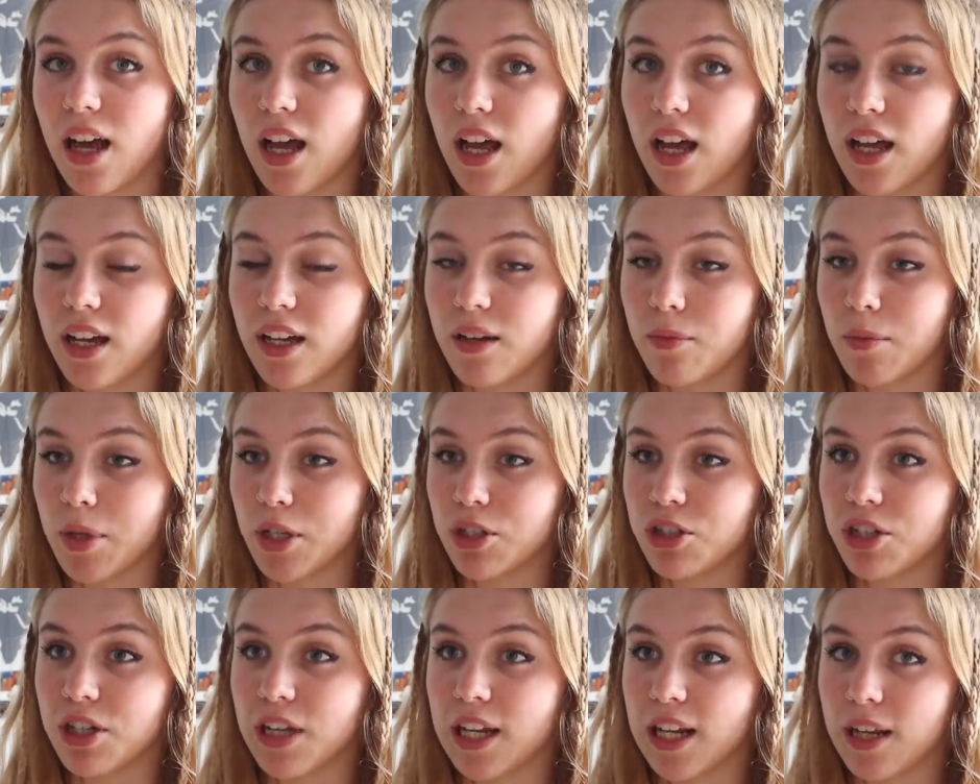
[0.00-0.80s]
an
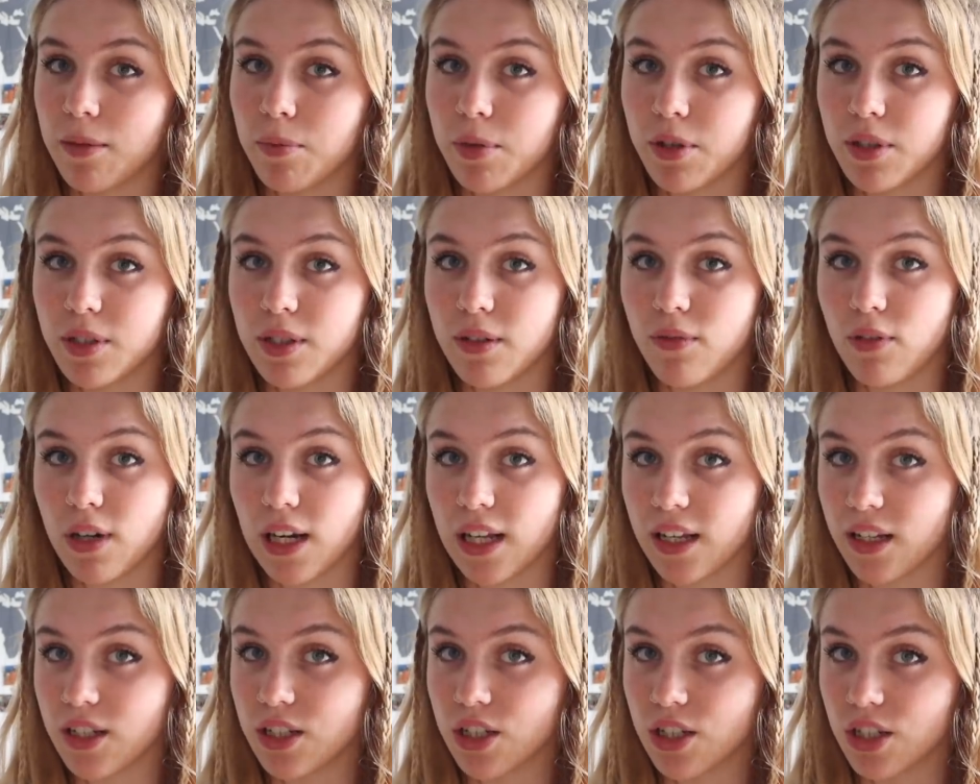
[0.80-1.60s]
emotionally abusive
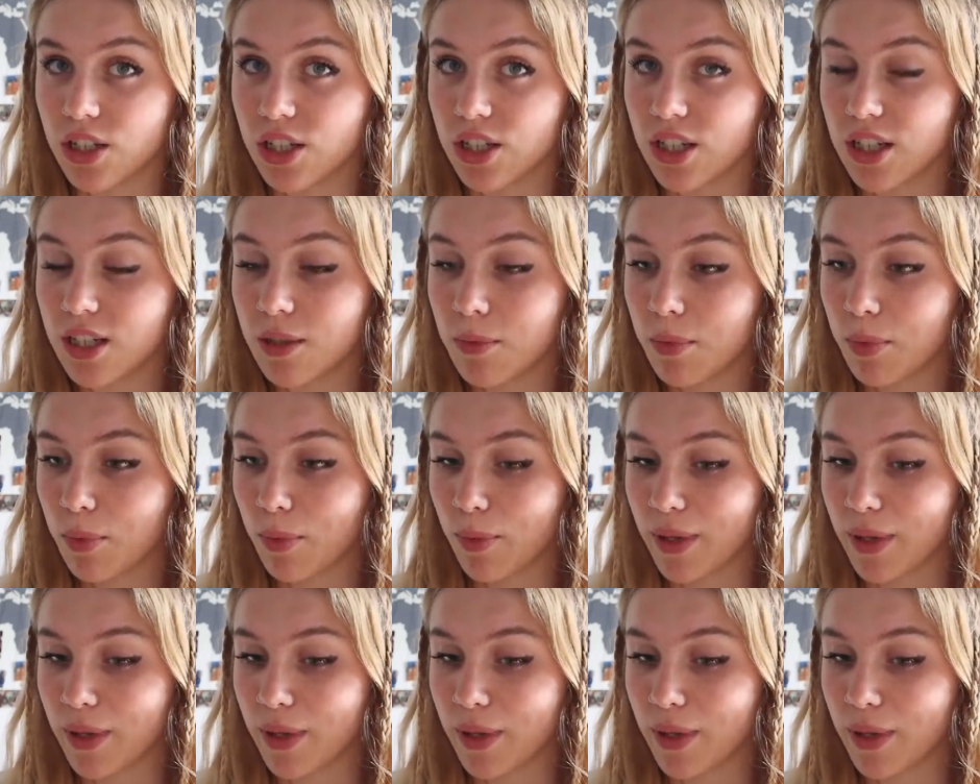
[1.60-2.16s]
relationship,